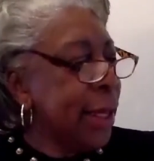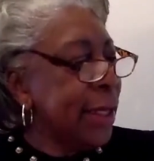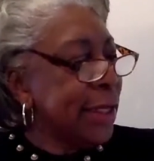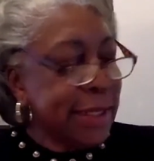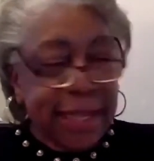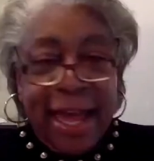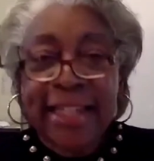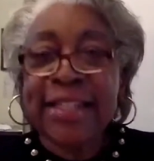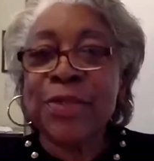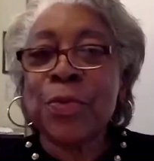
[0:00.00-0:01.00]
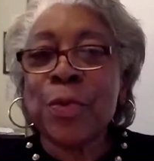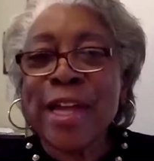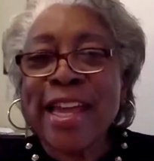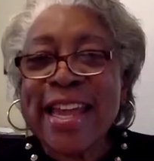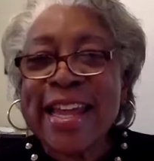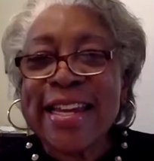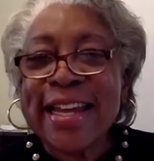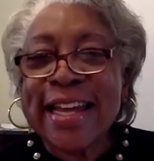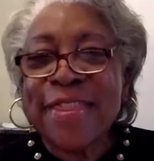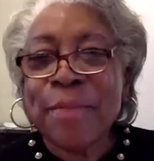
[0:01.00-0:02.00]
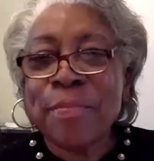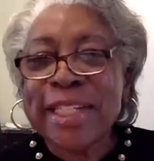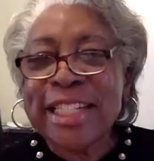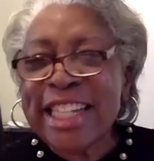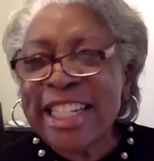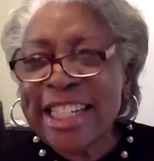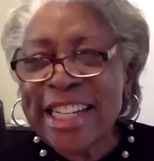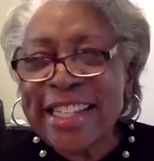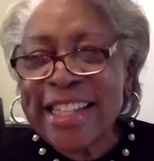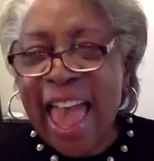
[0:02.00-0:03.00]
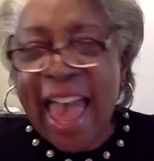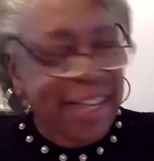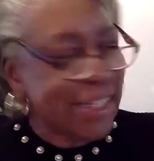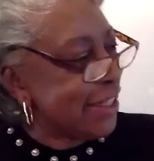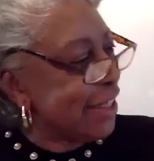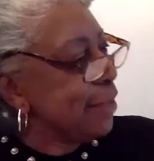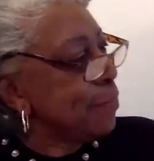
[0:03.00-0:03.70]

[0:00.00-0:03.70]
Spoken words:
Let's read The Magician's Hat.